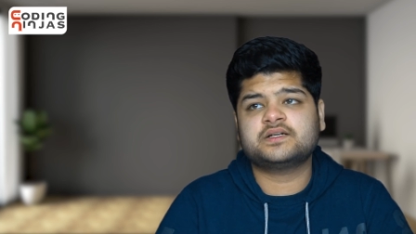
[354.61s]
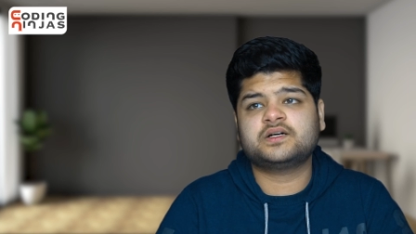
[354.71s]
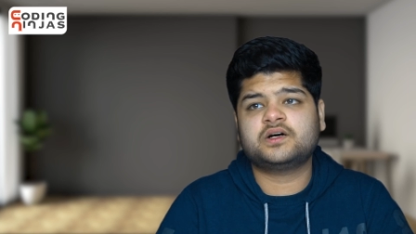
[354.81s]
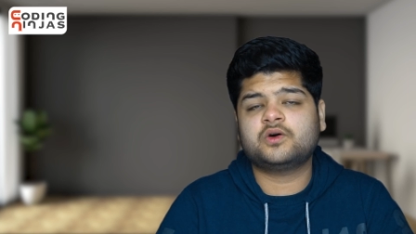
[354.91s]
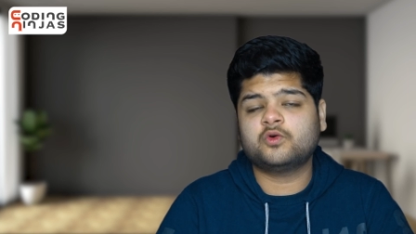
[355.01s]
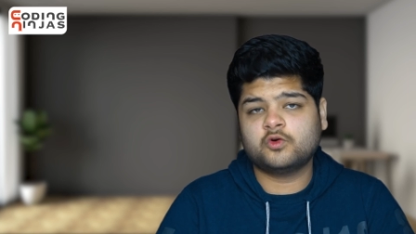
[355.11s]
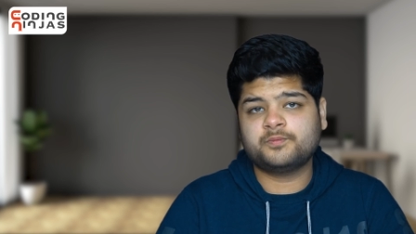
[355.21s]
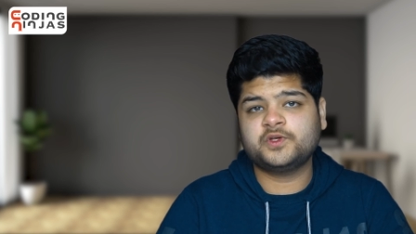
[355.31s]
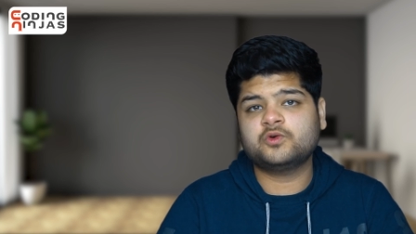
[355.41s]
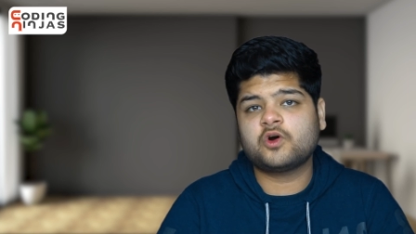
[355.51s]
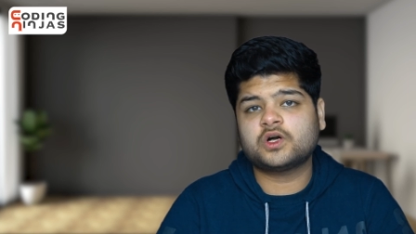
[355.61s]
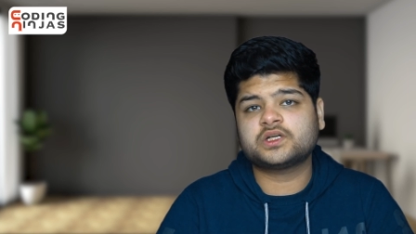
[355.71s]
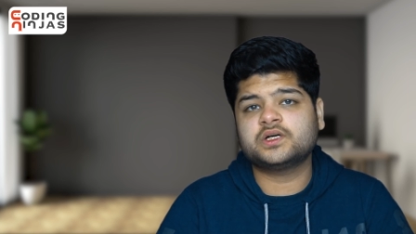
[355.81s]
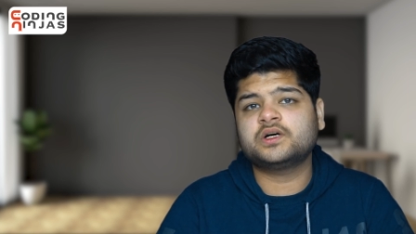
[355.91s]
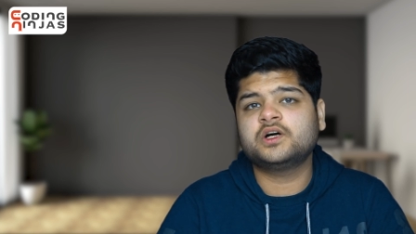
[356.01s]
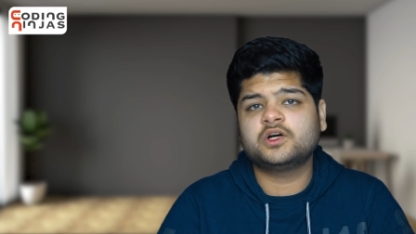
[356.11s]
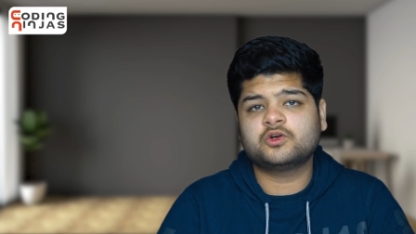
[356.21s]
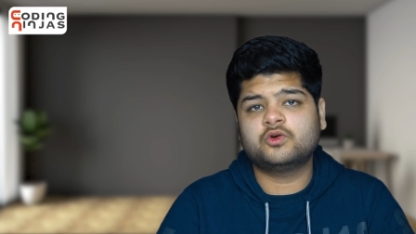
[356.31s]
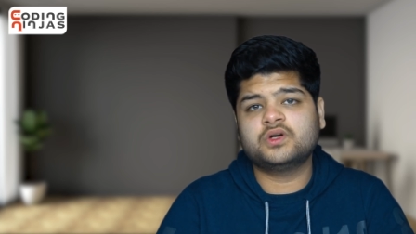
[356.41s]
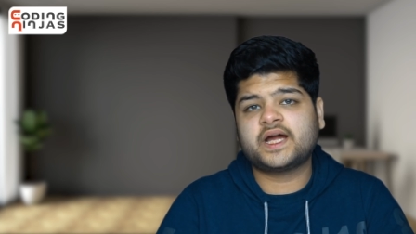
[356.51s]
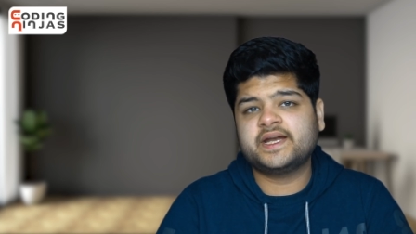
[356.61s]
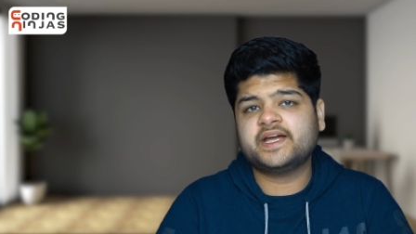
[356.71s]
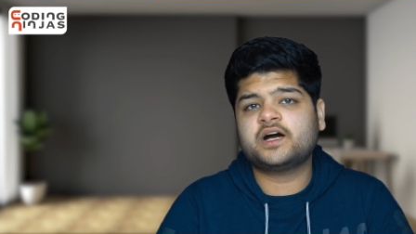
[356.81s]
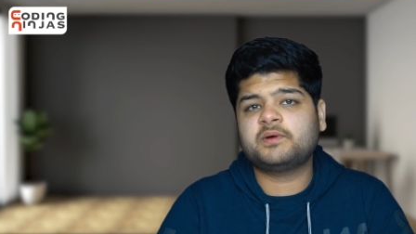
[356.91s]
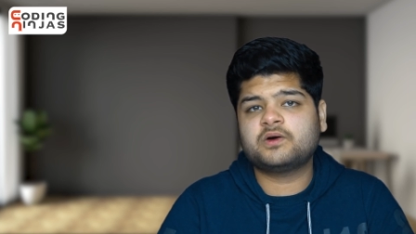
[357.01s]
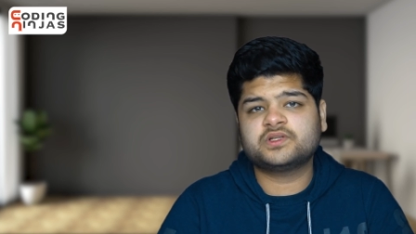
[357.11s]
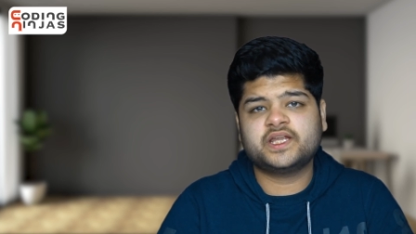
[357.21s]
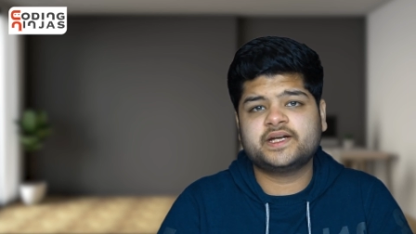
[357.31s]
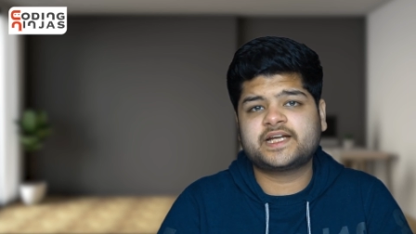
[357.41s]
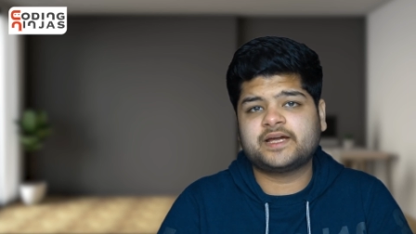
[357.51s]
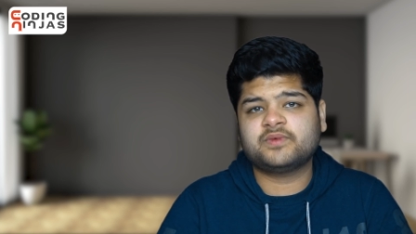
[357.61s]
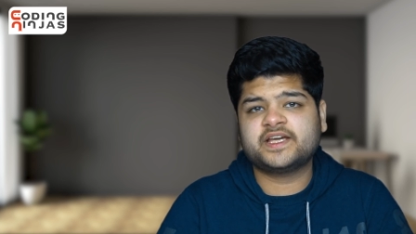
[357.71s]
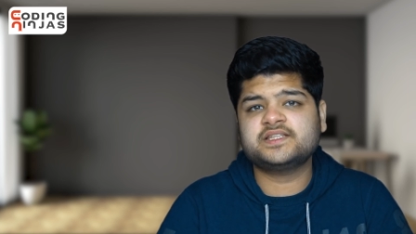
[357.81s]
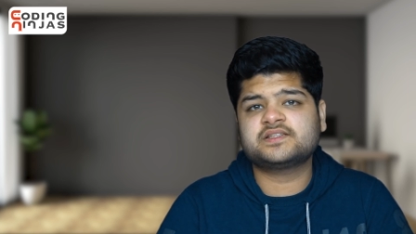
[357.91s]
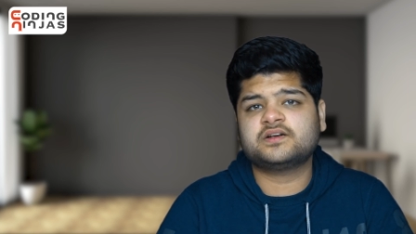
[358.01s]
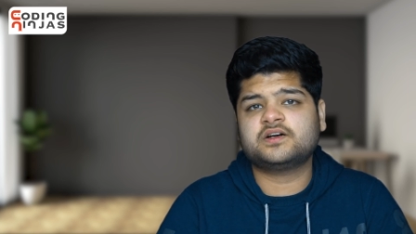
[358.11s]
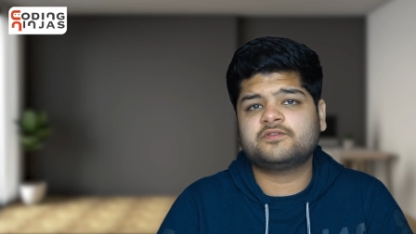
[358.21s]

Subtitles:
Hope you got a good idea about the timelines